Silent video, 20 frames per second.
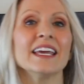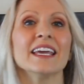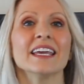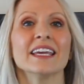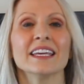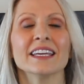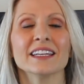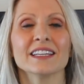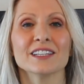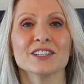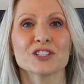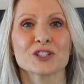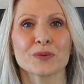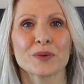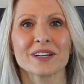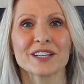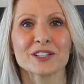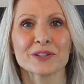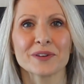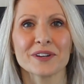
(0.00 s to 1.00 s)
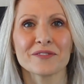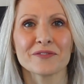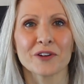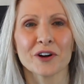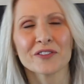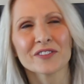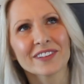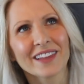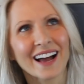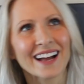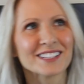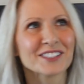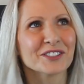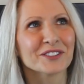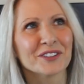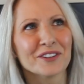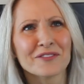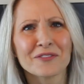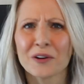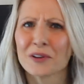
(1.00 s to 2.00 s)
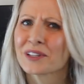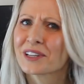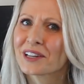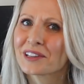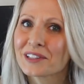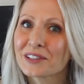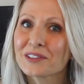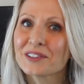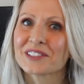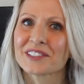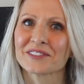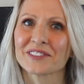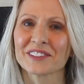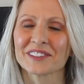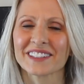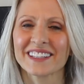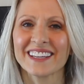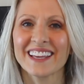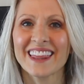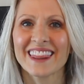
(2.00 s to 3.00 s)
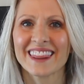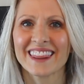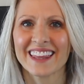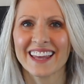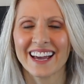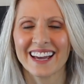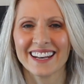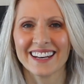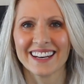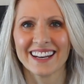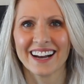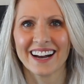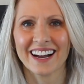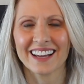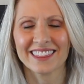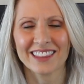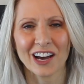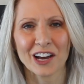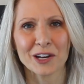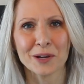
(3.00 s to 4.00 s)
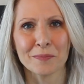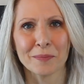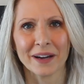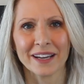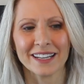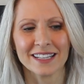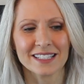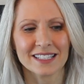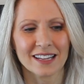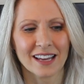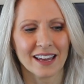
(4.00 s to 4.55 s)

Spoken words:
in 2024, but last year unfolded a little differently than I thought it might.